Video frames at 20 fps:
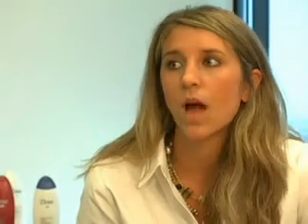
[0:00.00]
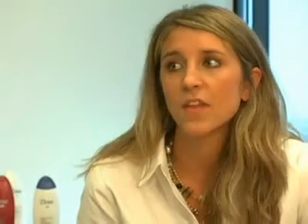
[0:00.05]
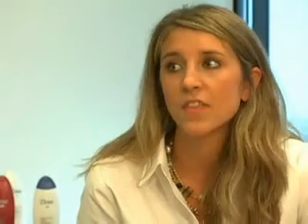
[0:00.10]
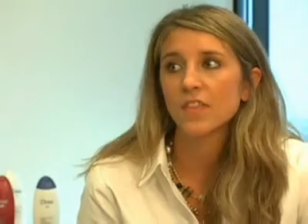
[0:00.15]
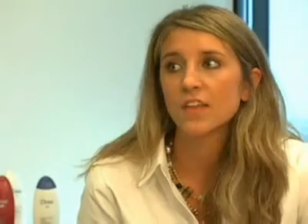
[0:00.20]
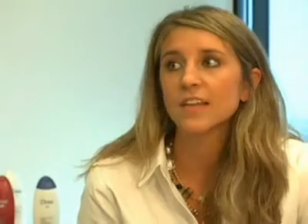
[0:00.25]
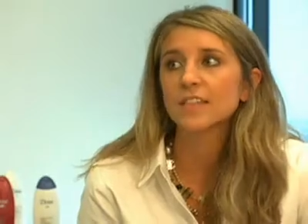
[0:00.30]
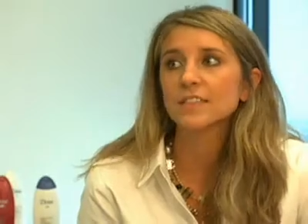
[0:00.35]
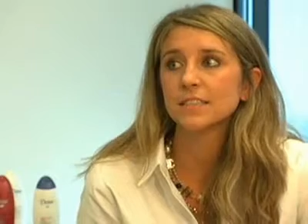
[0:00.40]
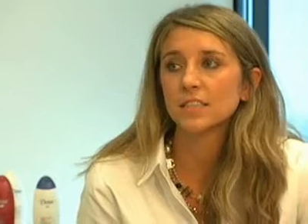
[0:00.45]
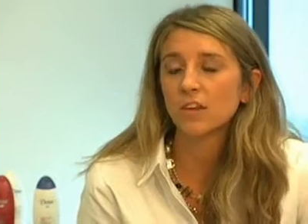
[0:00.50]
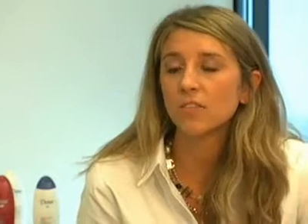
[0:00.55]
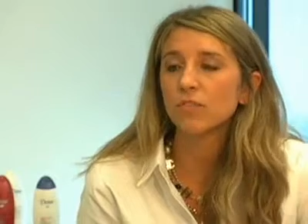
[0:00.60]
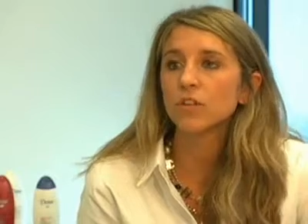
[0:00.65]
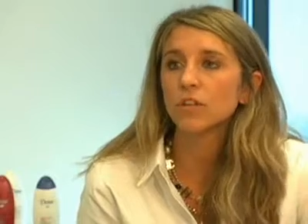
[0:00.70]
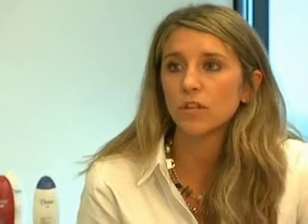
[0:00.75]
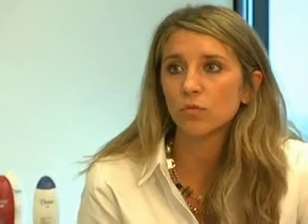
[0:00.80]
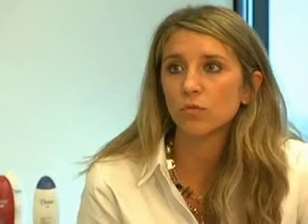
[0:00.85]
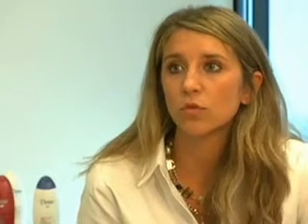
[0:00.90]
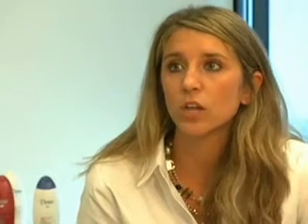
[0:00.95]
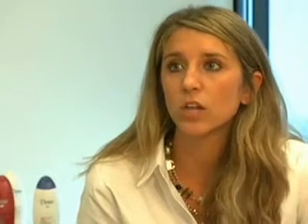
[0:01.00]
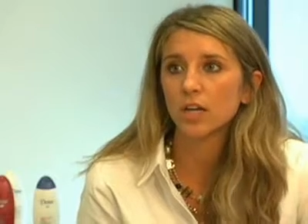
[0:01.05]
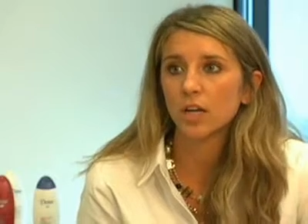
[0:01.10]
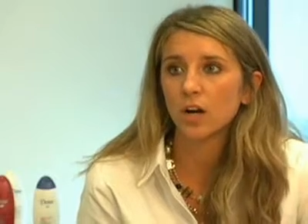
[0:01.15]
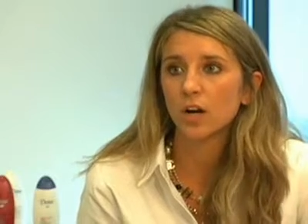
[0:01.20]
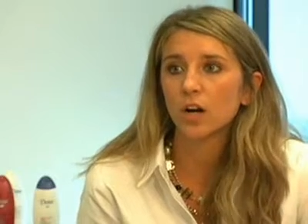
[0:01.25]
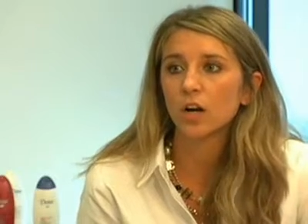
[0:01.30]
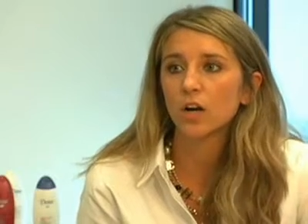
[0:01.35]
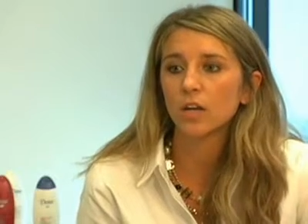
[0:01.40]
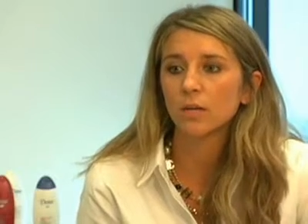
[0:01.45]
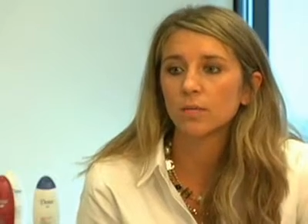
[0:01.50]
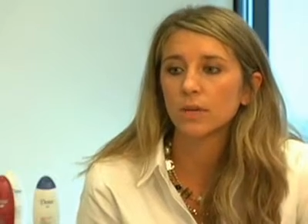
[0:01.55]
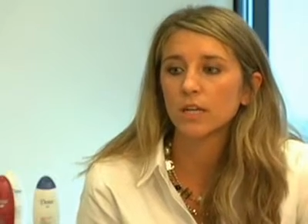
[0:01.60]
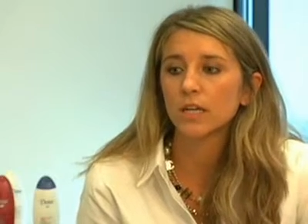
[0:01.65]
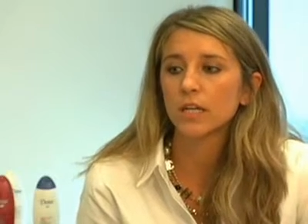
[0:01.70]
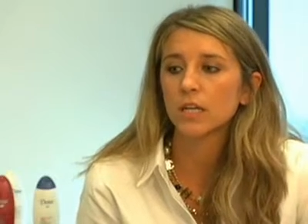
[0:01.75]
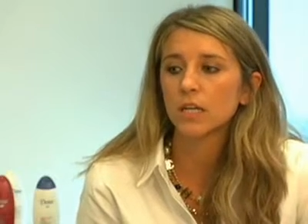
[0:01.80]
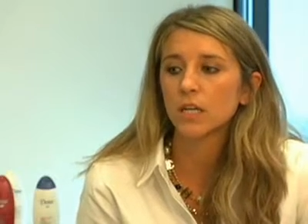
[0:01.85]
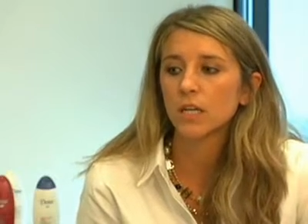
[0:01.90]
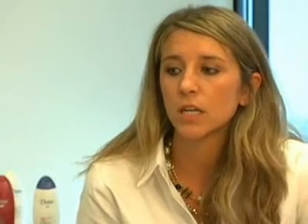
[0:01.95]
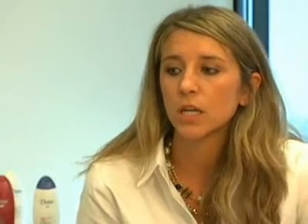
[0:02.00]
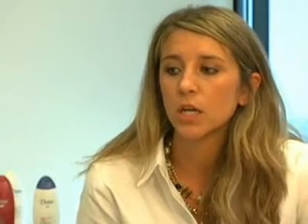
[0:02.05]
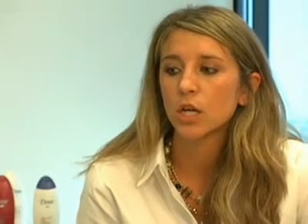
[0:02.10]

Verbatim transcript: I think it's definitely really hard. I mean,